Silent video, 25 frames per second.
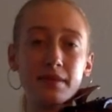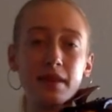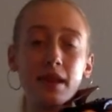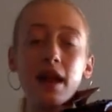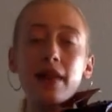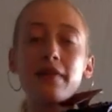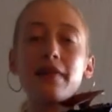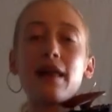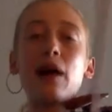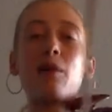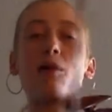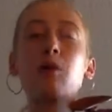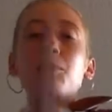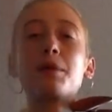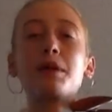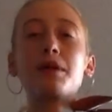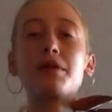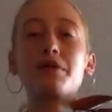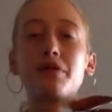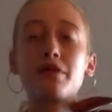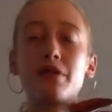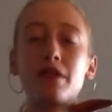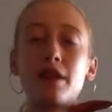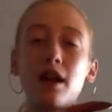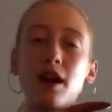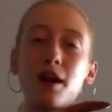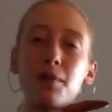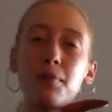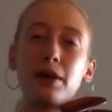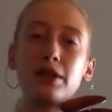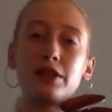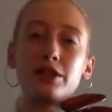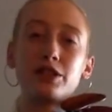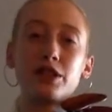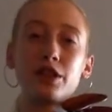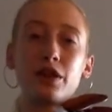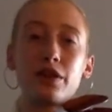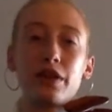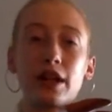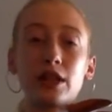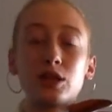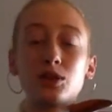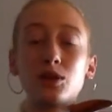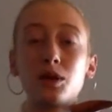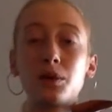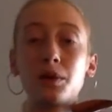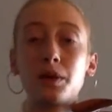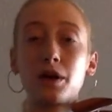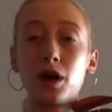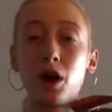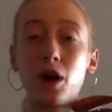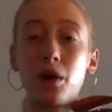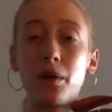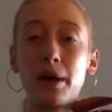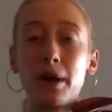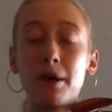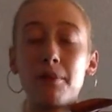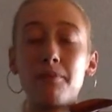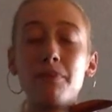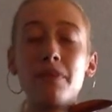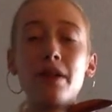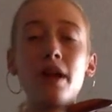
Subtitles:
And that will be for the arpeggio, that's where we're going.